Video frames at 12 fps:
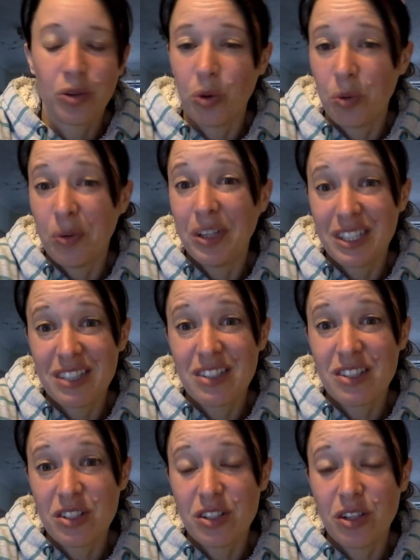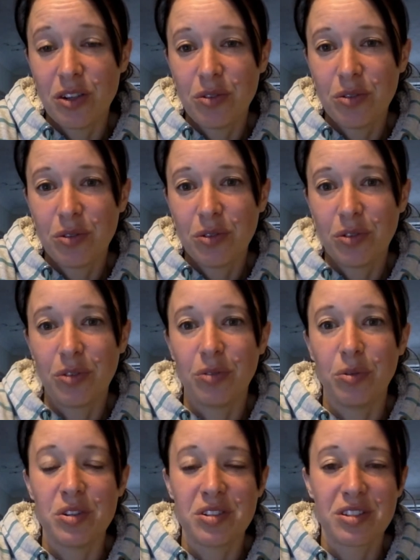all we needed to do
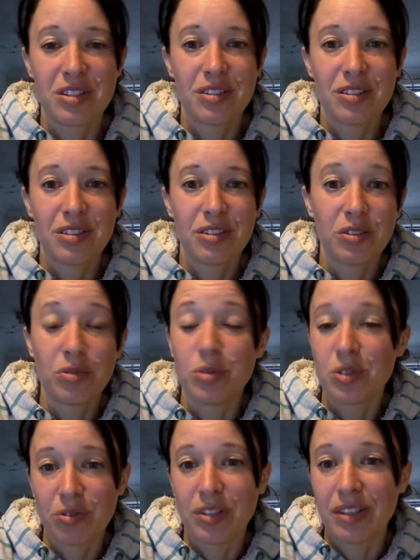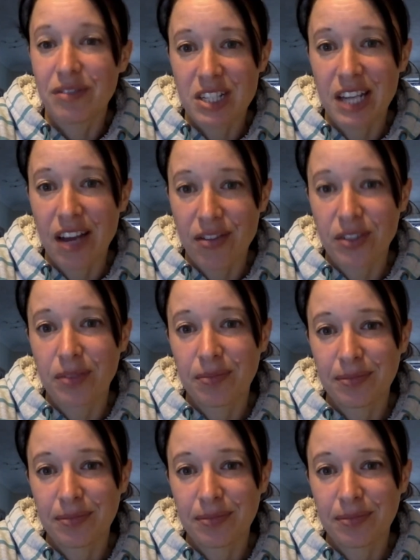was grieve together.